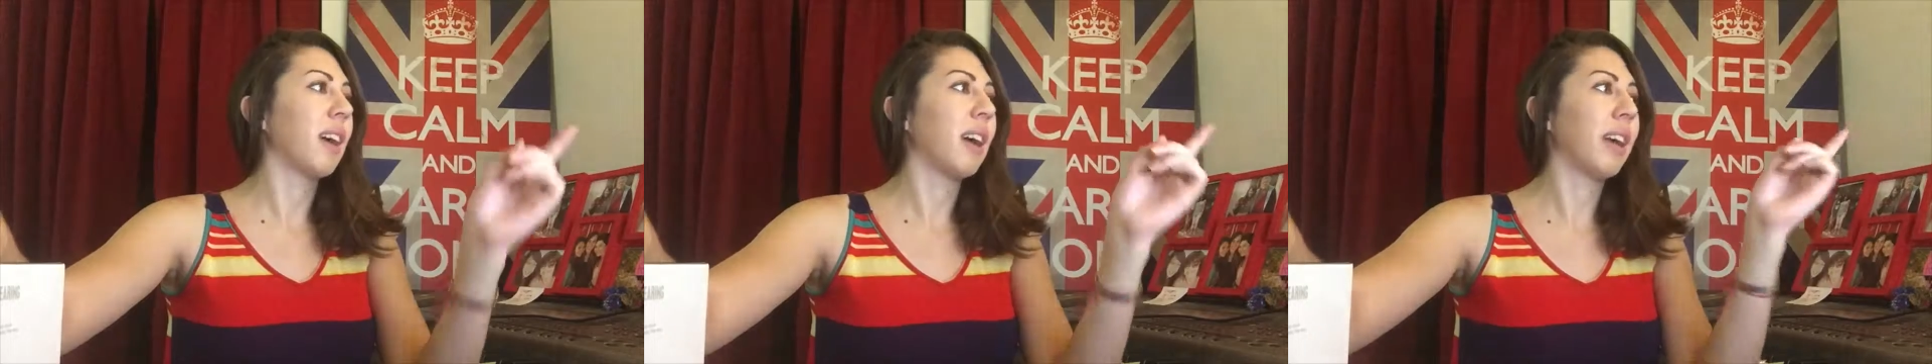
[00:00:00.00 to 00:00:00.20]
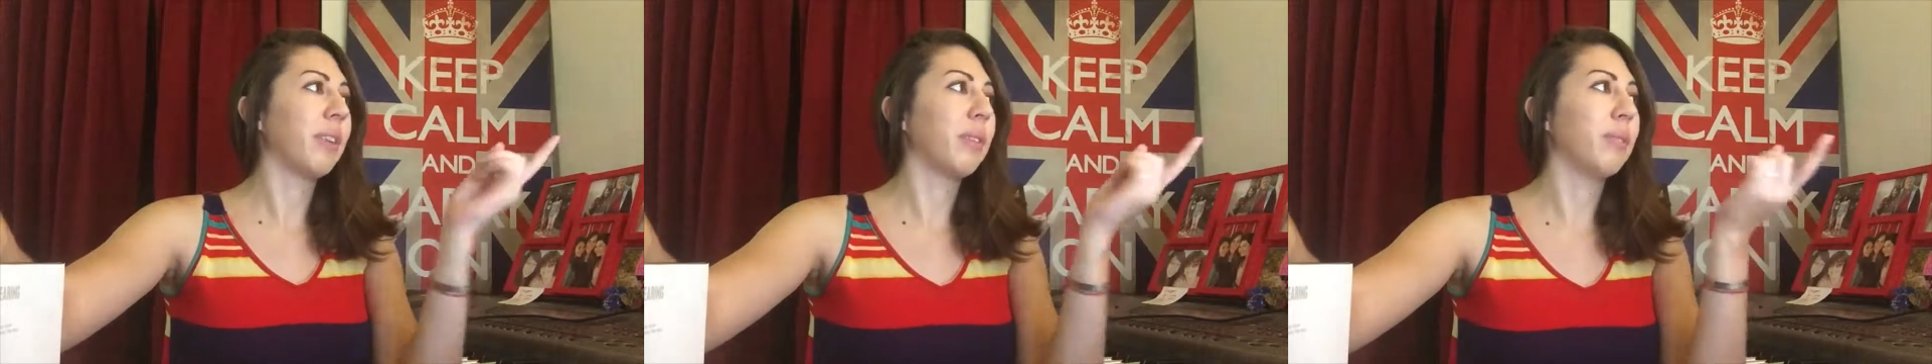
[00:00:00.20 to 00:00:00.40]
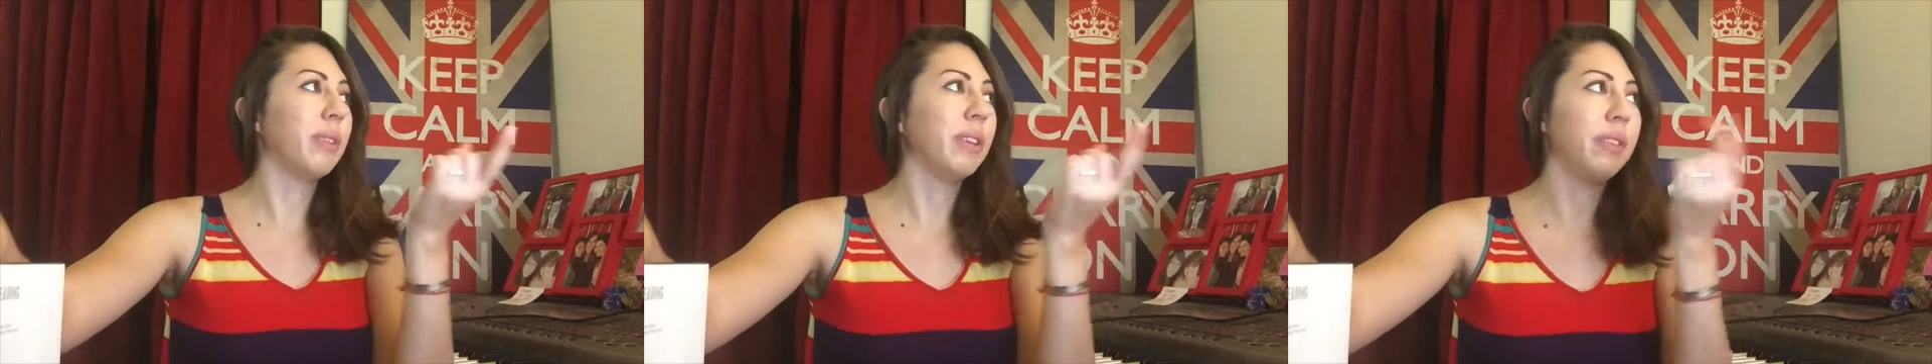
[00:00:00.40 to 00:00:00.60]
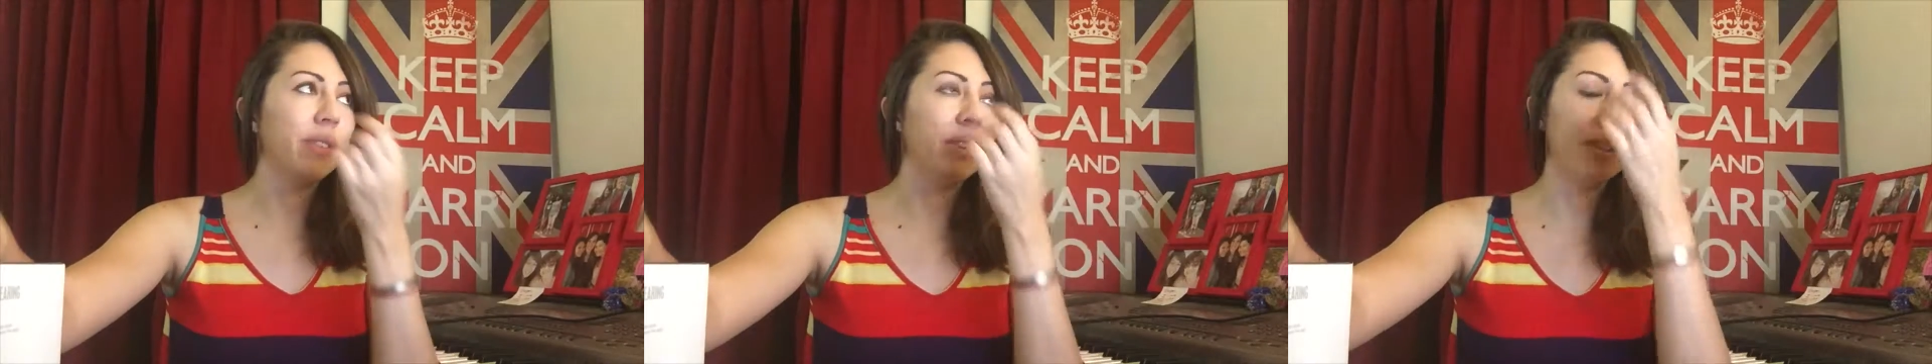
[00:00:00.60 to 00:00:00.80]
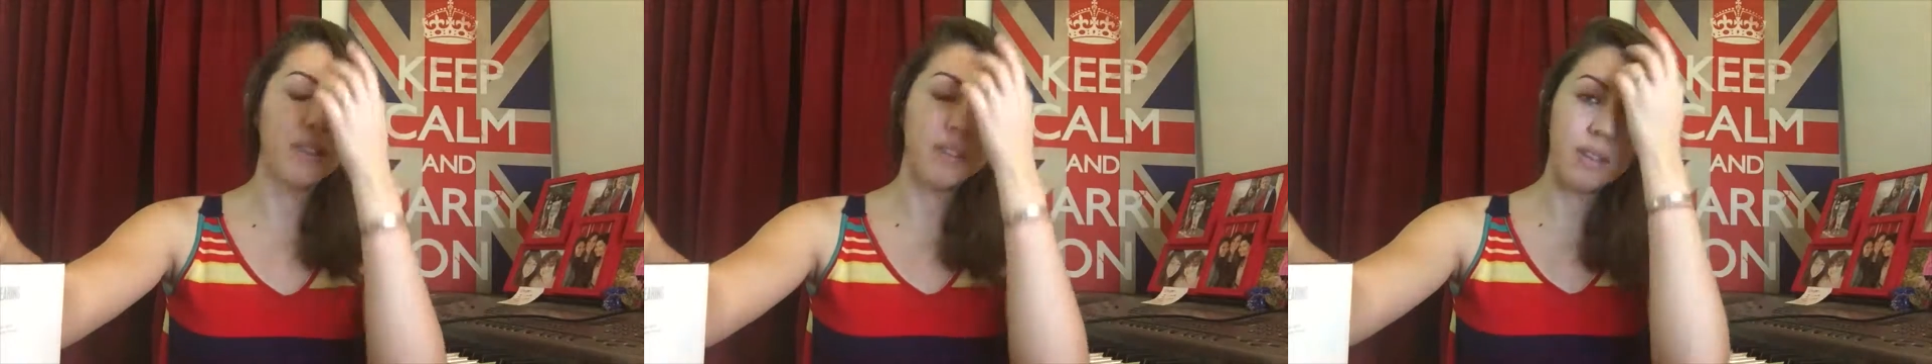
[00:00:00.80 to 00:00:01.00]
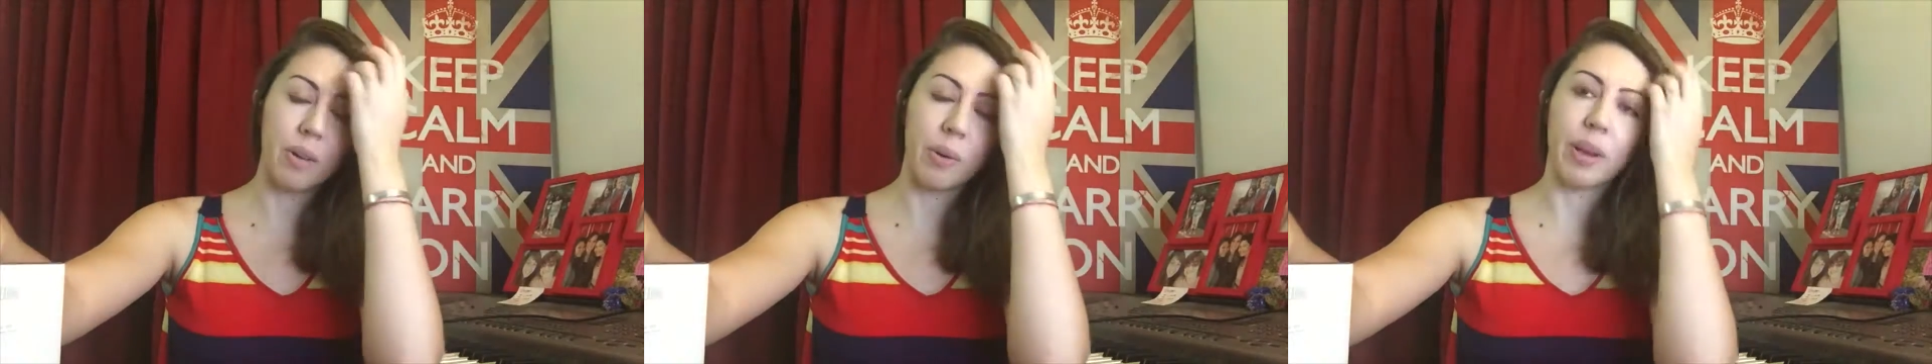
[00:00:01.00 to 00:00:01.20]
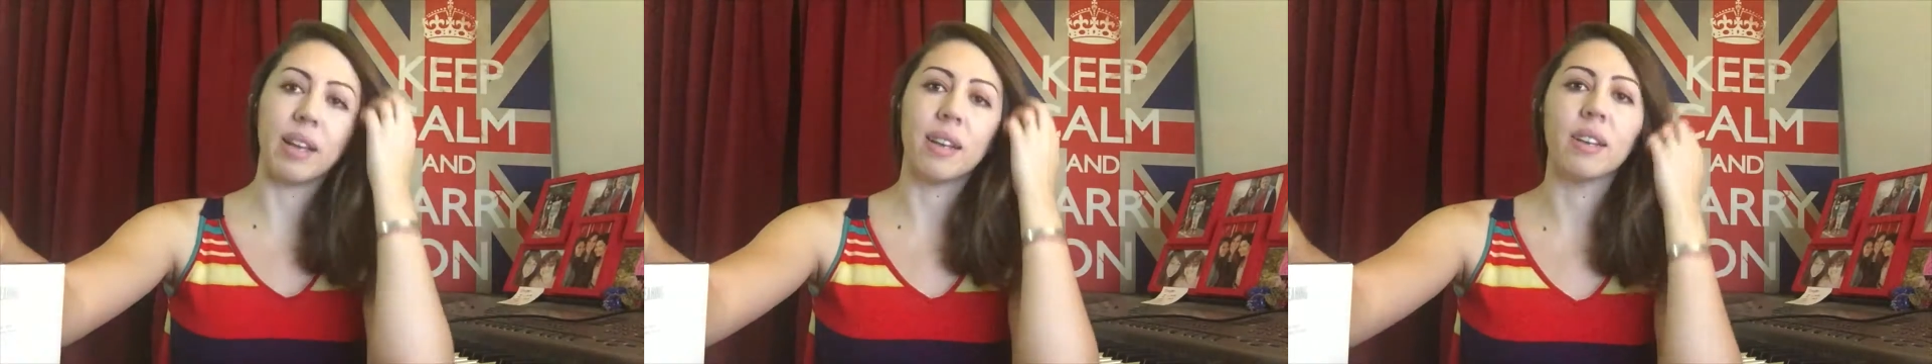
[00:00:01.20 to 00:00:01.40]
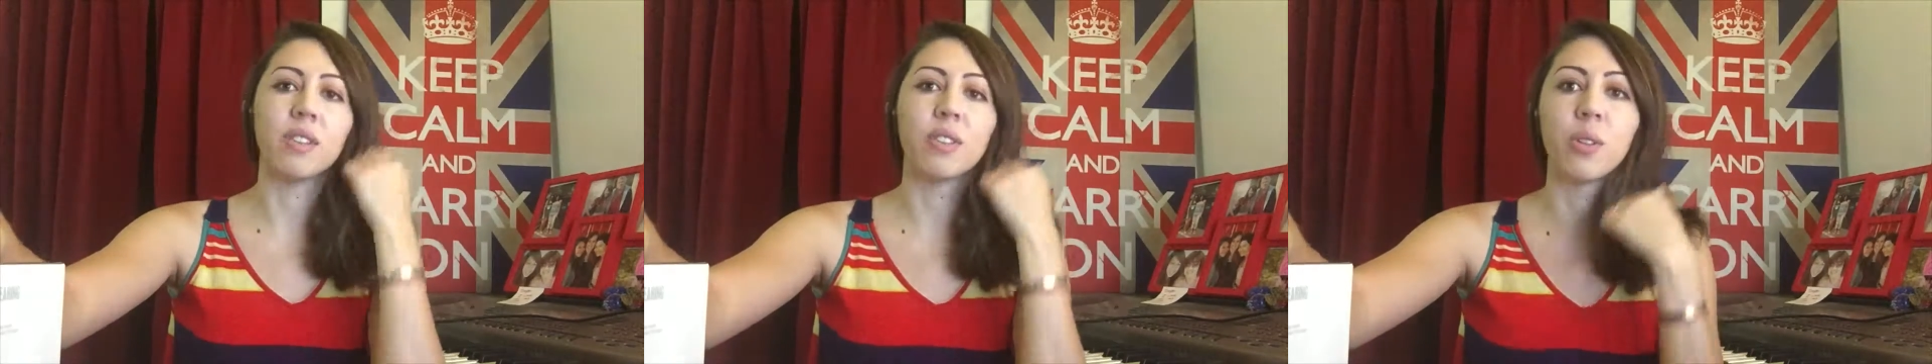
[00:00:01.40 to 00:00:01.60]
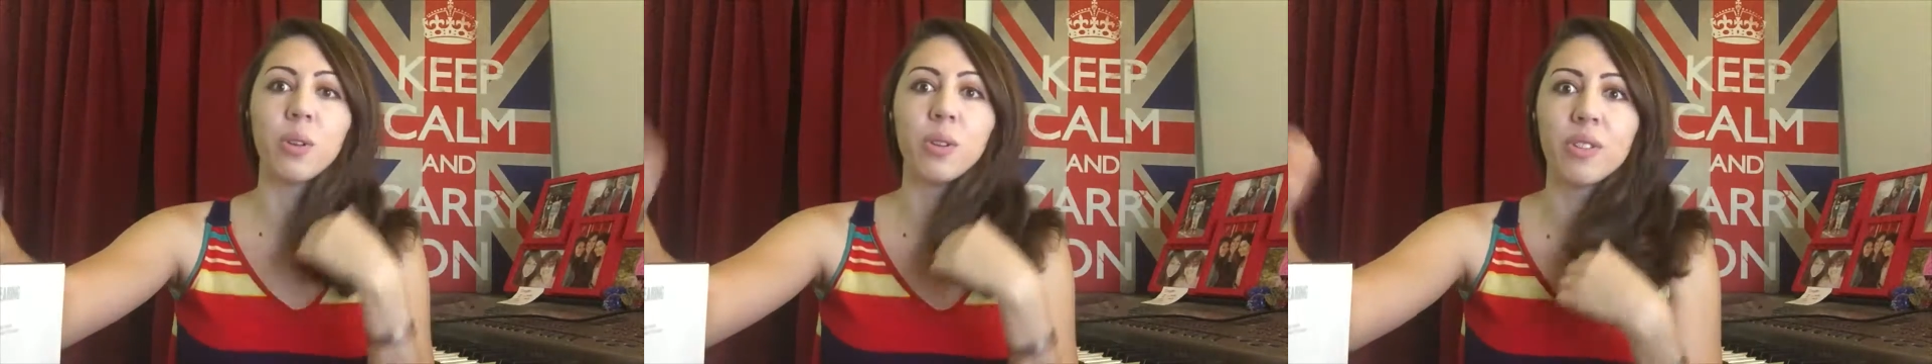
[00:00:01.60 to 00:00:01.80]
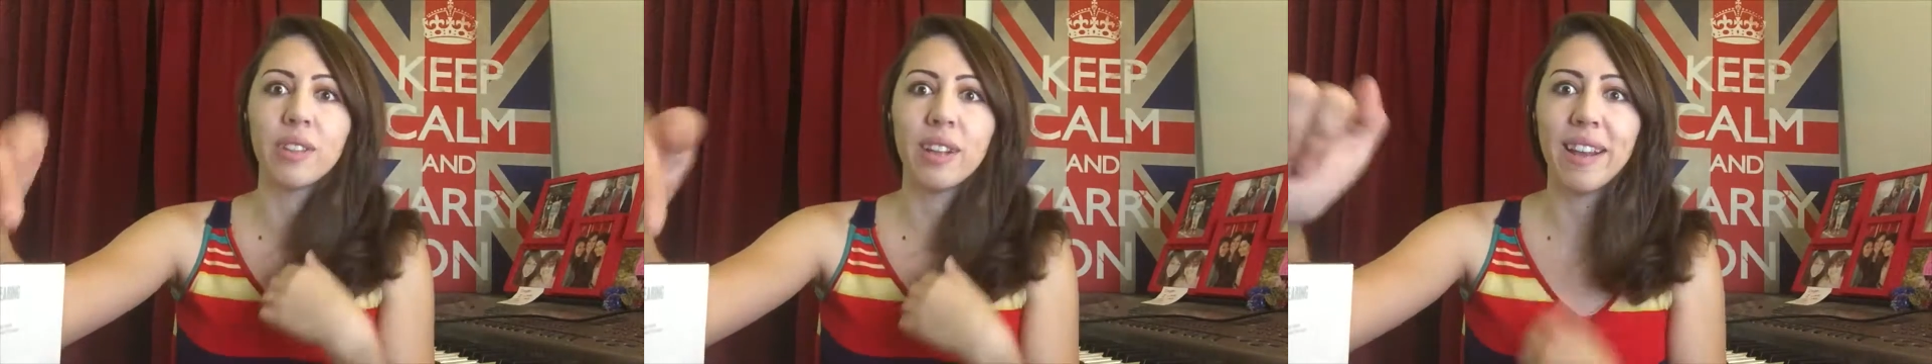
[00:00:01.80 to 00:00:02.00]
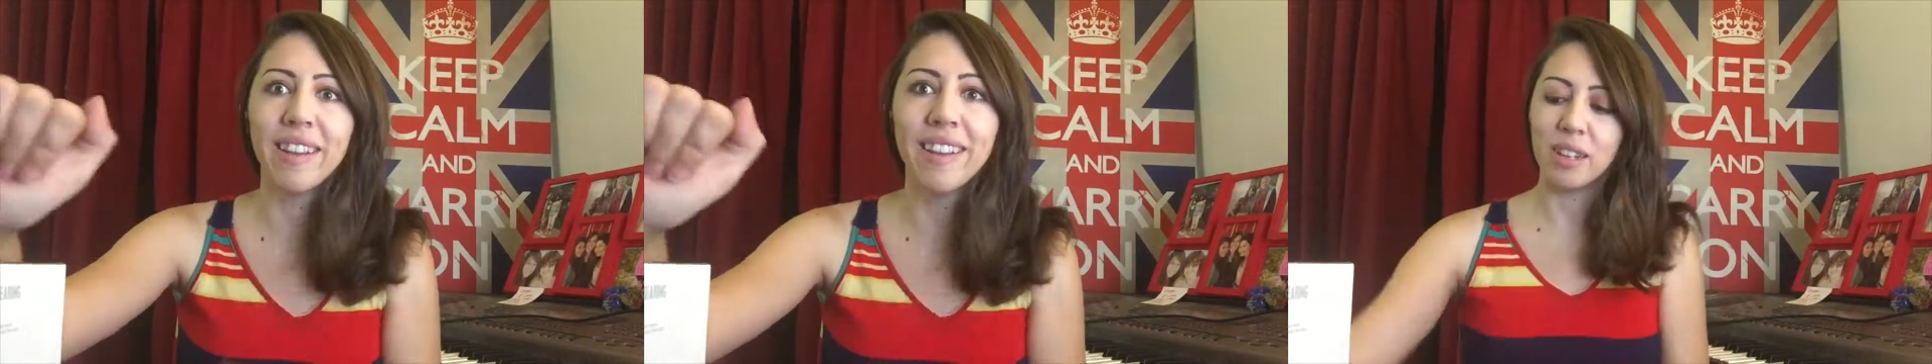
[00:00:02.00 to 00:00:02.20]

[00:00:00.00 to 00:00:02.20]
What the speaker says: Okay, it's Thursday.